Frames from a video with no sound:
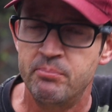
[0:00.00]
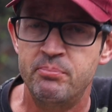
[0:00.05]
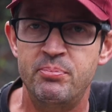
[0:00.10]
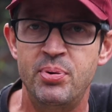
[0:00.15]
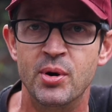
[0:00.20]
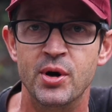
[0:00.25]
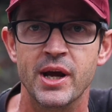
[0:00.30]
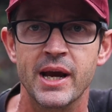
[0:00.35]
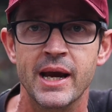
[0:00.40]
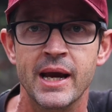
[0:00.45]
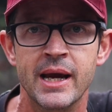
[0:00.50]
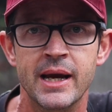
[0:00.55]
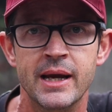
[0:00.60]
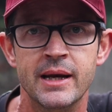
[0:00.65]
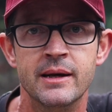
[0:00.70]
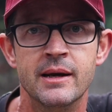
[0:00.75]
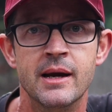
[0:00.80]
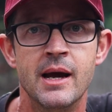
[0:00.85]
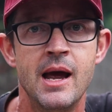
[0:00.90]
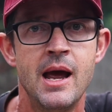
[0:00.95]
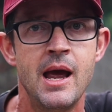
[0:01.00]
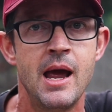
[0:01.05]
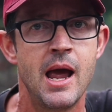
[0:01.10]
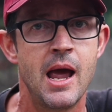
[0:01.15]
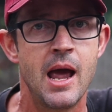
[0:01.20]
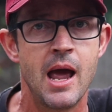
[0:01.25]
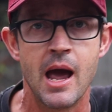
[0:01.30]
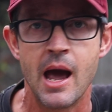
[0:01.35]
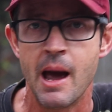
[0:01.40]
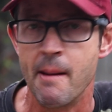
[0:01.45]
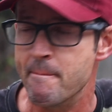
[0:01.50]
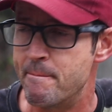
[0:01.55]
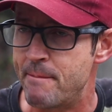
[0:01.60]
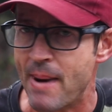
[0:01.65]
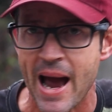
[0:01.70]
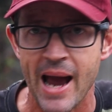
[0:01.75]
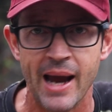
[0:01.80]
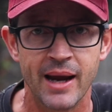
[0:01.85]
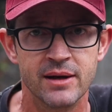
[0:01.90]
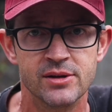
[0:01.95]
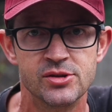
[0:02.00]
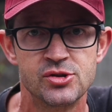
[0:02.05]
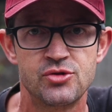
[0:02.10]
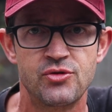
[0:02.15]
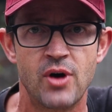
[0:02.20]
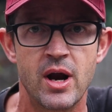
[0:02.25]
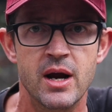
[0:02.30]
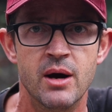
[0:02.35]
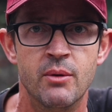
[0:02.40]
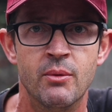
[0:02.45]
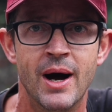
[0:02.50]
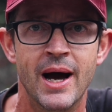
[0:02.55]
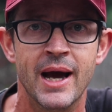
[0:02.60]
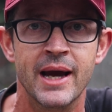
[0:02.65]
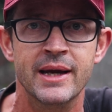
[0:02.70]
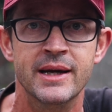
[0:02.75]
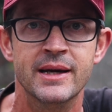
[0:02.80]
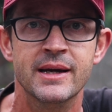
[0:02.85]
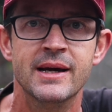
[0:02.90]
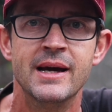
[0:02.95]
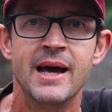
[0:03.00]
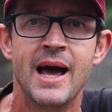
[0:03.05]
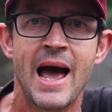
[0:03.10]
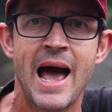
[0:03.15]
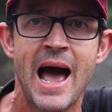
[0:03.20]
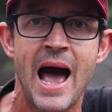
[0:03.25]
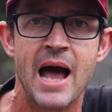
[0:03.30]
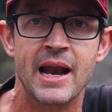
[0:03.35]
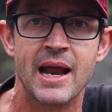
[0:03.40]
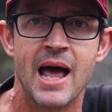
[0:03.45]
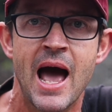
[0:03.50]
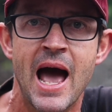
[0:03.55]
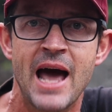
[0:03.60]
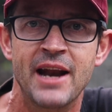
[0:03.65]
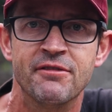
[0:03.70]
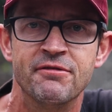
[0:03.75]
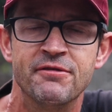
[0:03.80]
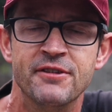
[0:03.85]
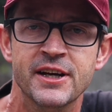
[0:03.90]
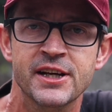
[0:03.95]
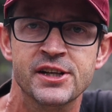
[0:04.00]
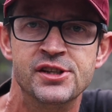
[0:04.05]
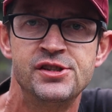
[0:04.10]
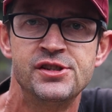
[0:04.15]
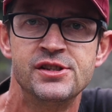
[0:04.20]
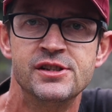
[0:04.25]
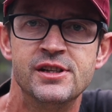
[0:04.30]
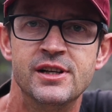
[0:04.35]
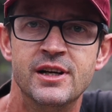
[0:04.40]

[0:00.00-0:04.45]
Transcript: put it in, and bang, straight away had a fish.